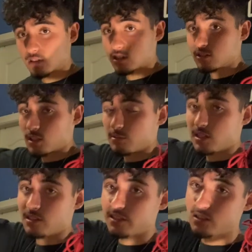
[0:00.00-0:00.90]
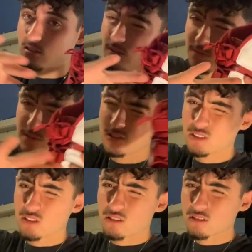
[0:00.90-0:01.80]
On top of LA, we
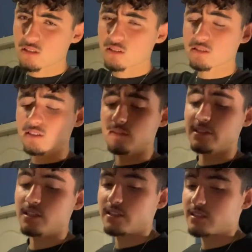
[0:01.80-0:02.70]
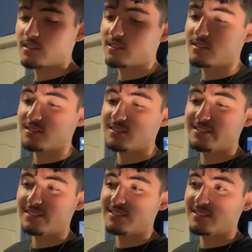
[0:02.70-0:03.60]
went all of LA.
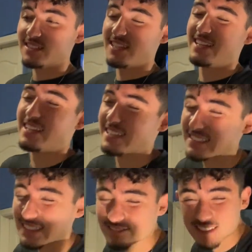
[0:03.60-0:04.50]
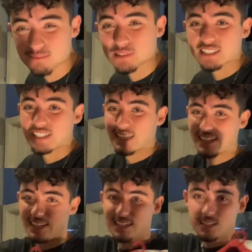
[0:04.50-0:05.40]
That sounded weird, but
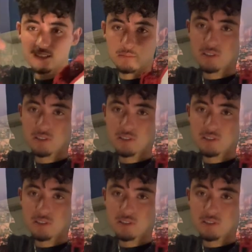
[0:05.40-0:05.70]
here's the